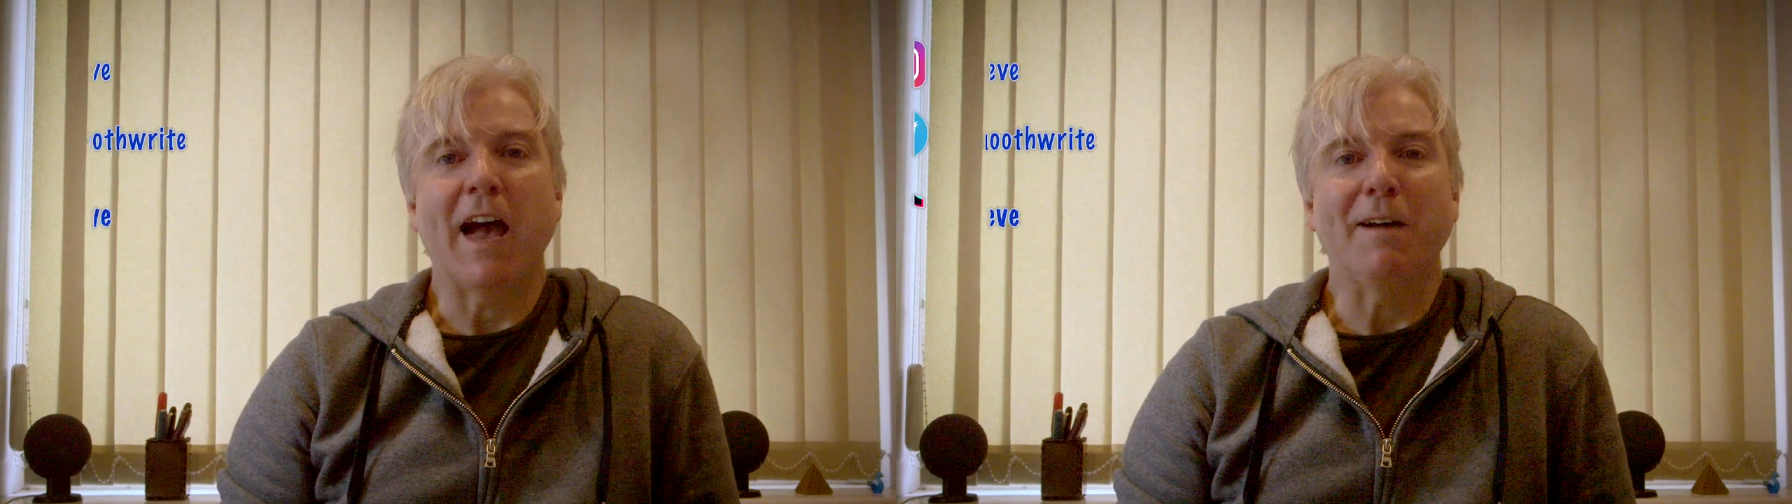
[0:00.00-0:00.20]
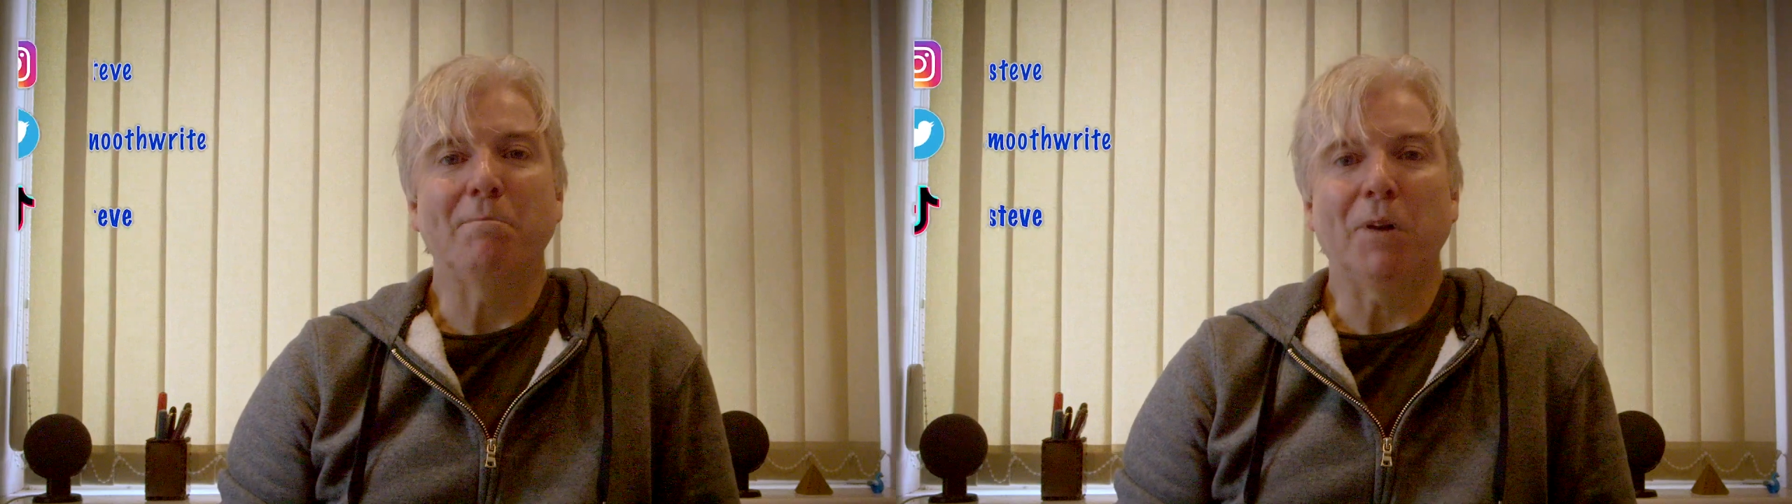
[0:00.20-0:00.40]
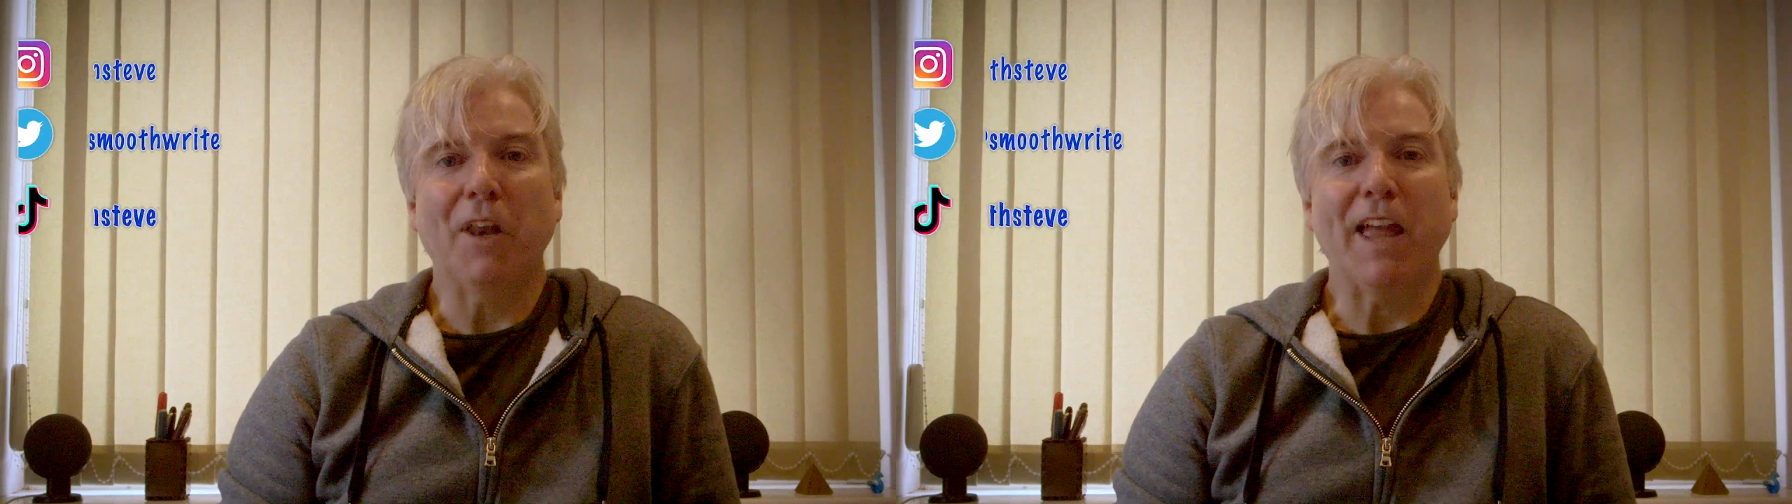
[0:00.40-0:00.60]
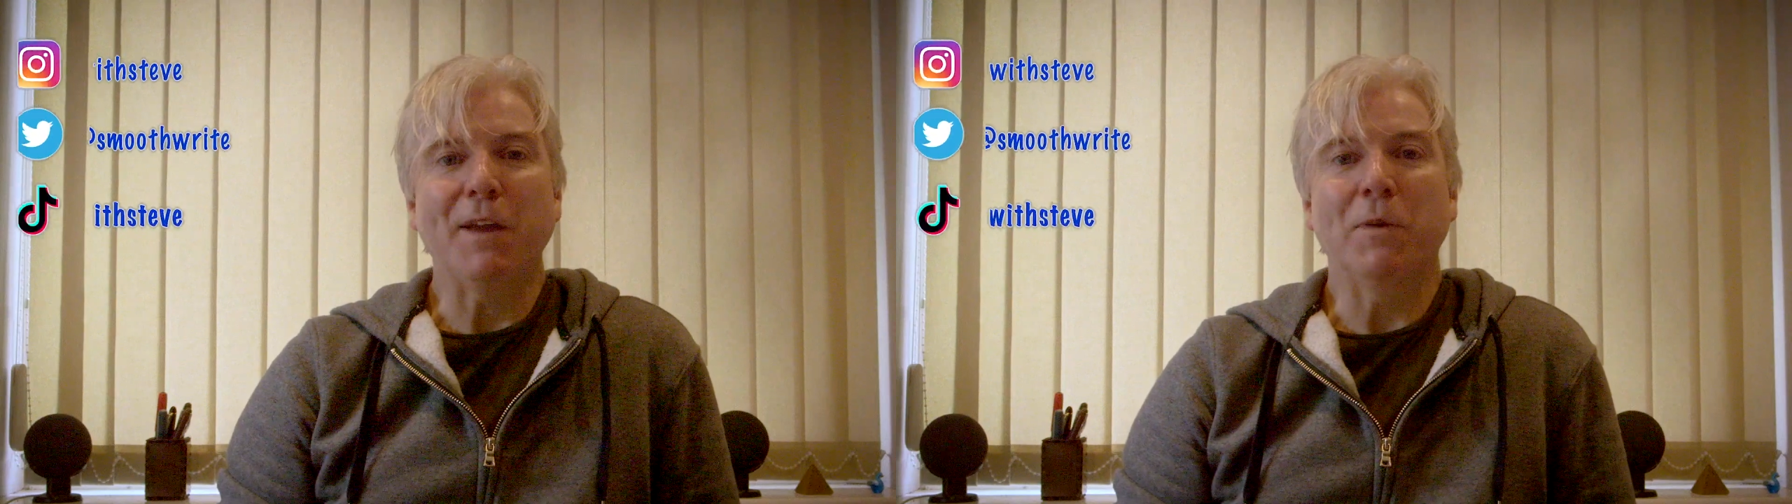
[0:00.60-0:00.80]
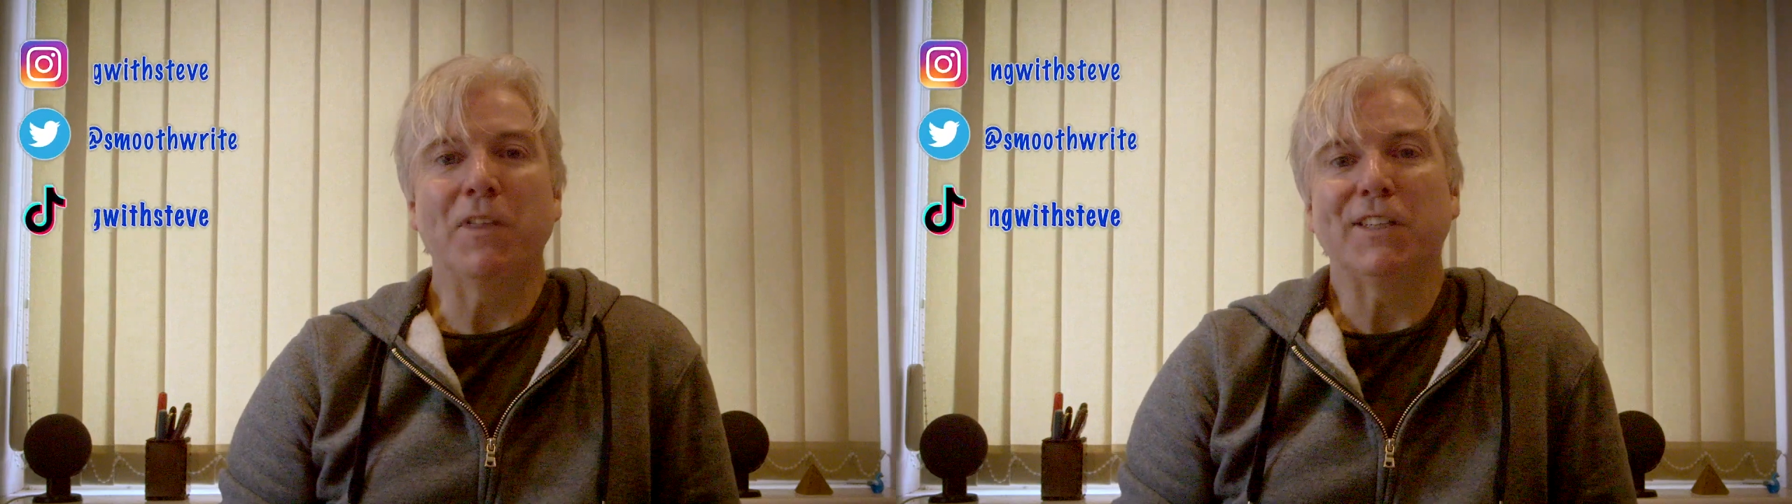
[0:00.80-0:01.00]
and
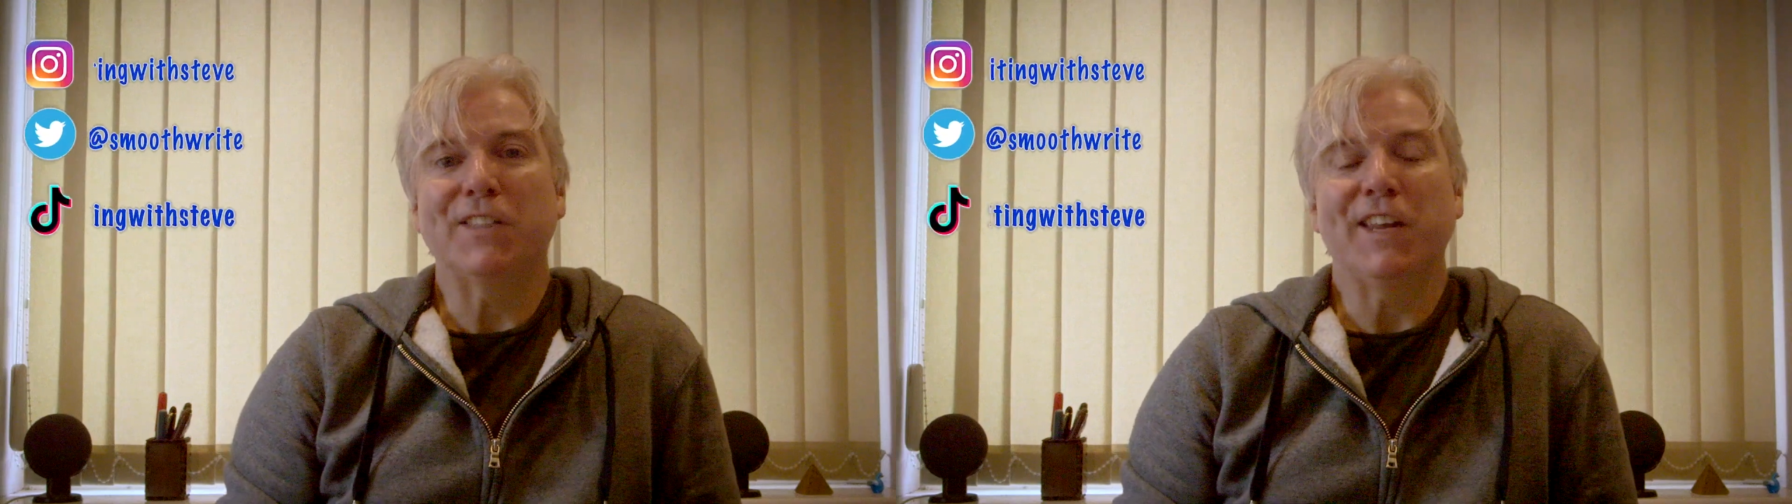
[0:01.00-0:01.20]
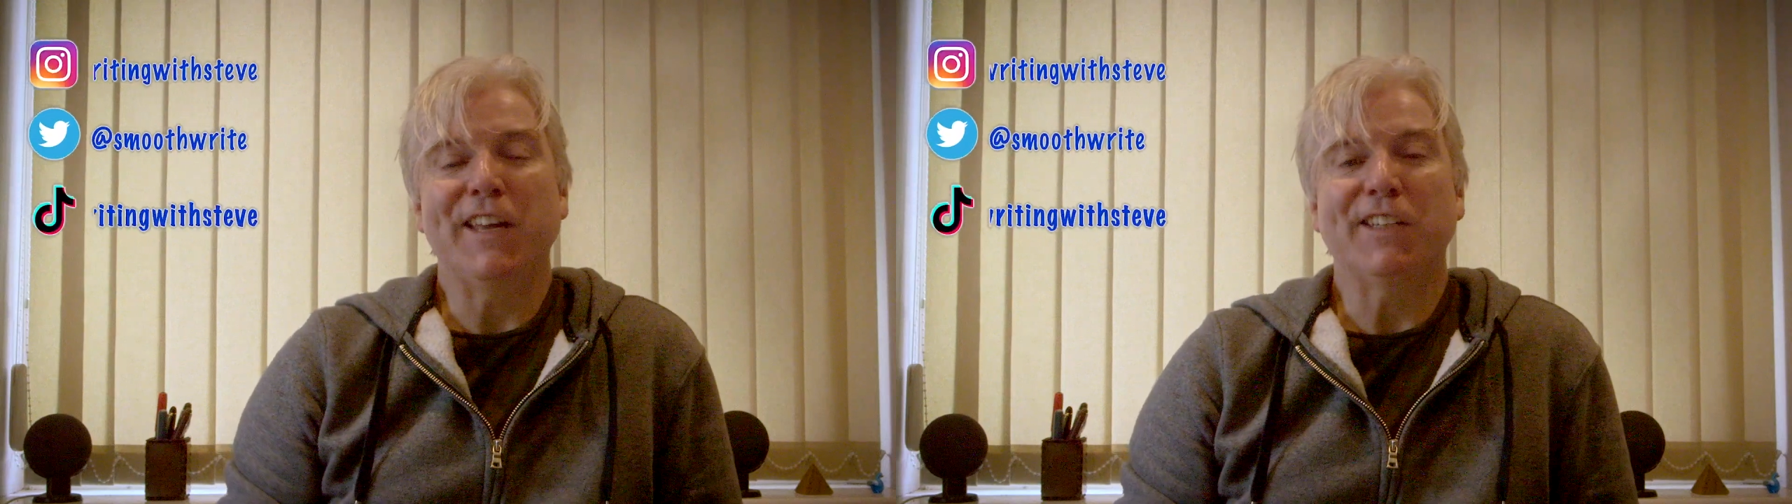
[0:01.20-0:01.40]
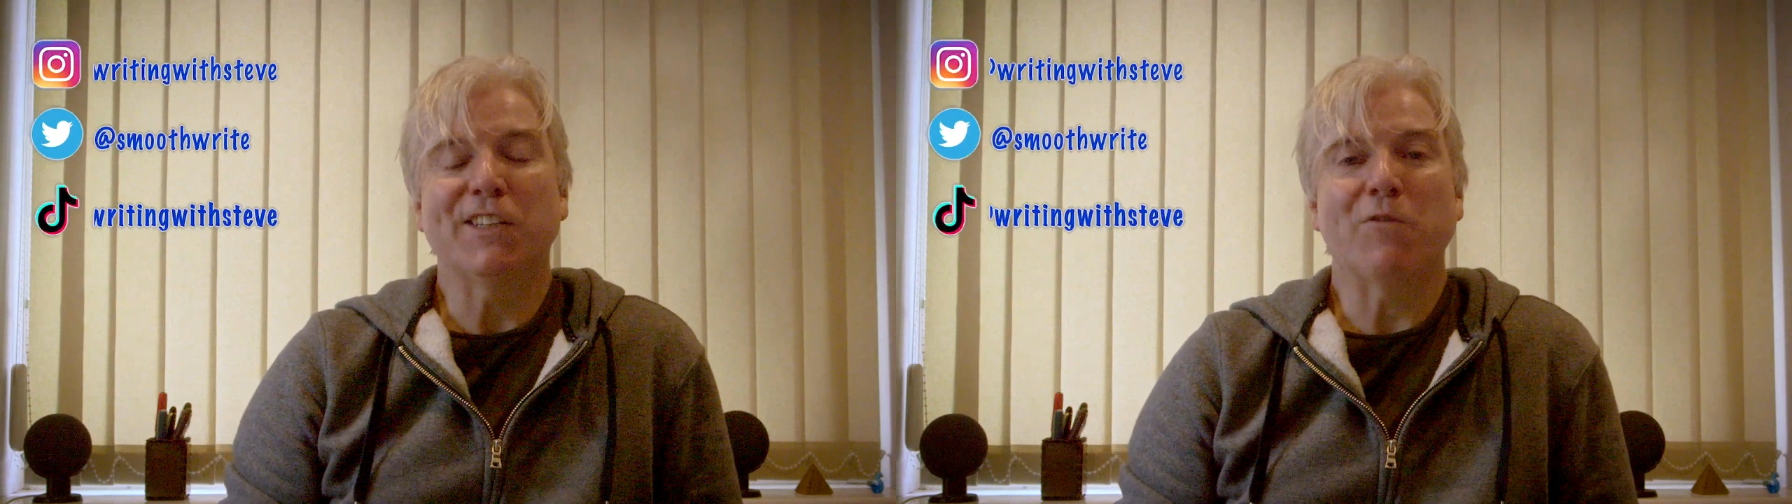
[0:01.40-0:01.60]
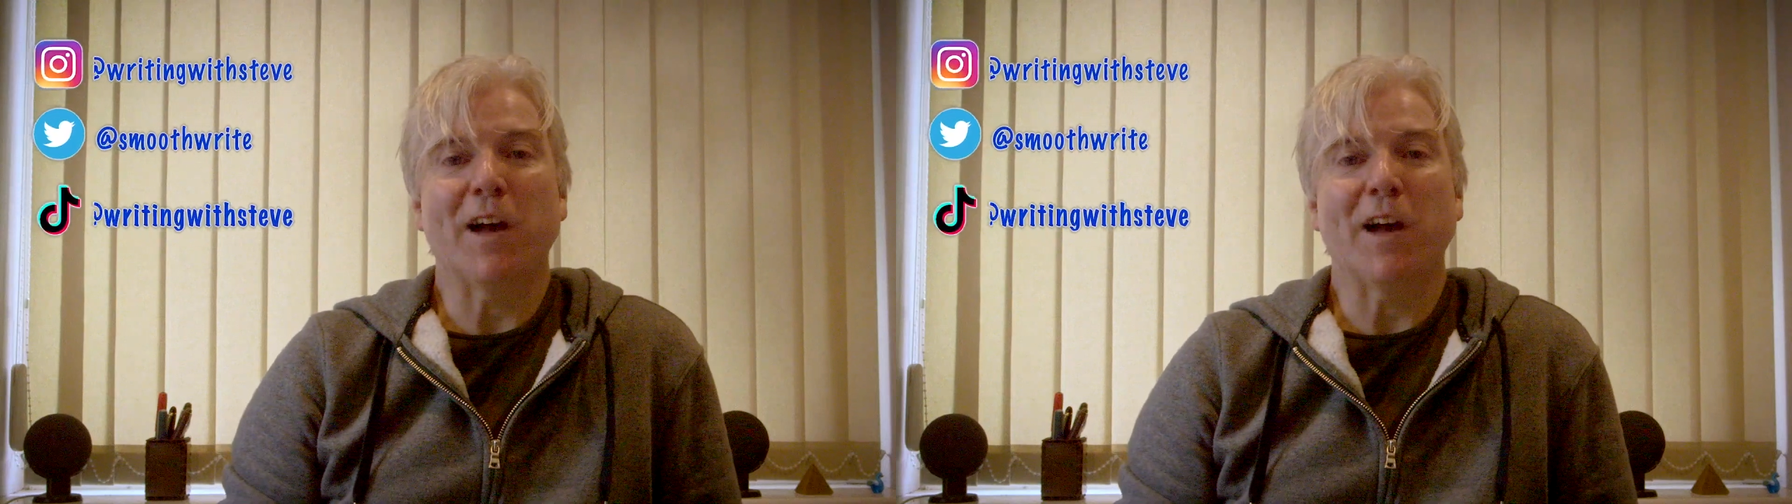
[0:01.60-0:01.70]
play with this neat